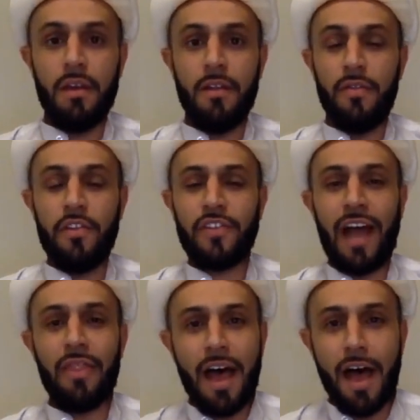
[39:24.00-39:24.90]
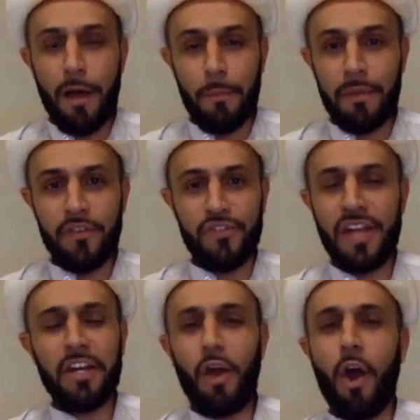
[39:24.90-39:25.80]
This adhab is
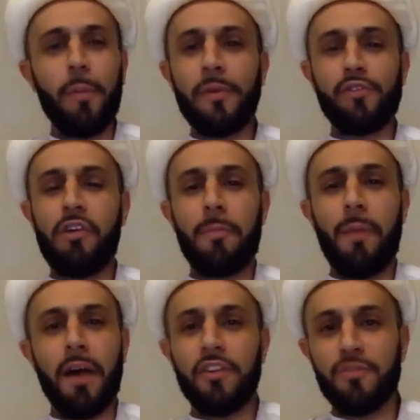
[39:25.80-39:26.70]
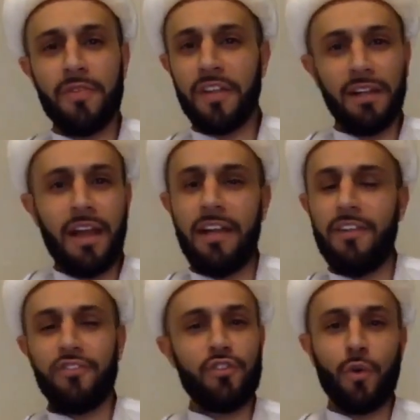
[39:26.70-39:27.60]
not an arbitrary punishment that Allah,
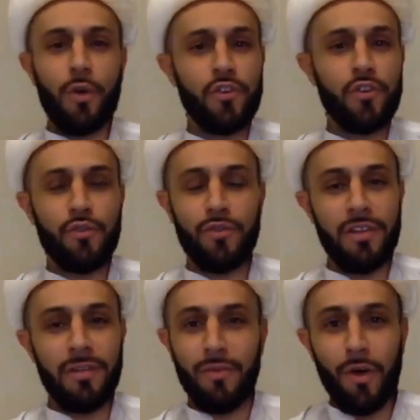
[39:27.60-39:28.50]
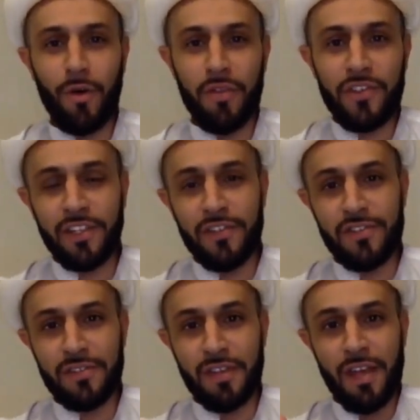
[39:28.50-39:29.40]
He's just torturing them. No, this
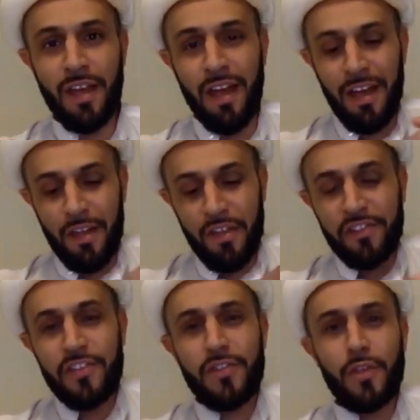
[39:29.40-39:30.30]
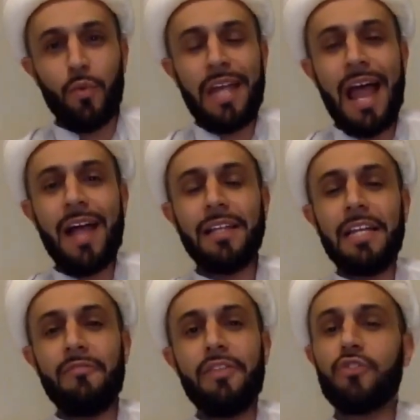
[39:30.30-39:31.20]
is, this is the reality
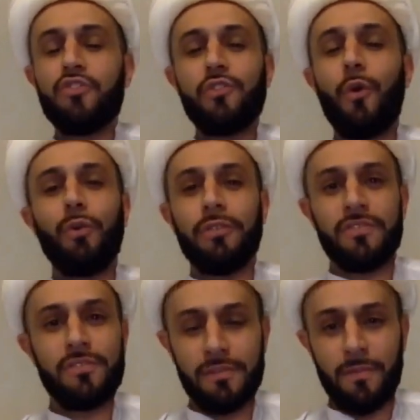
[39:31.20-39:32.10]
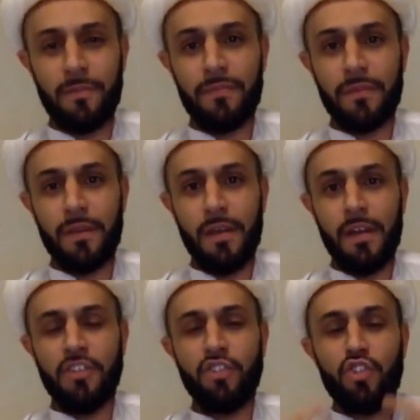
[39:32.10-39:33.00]
of their souls.
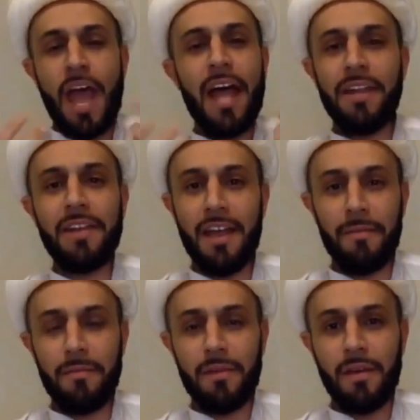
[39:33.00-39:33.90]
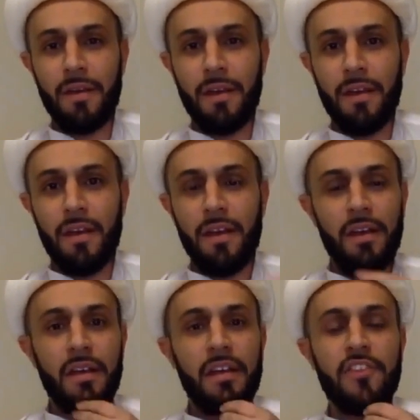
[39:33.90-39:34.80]
Jahannam
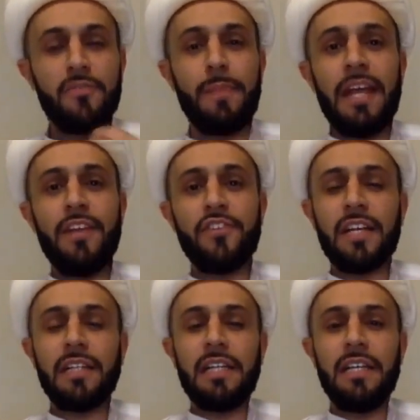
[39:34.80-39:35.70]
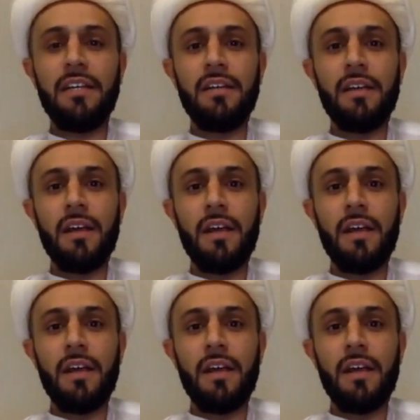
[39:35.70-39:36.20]
is basically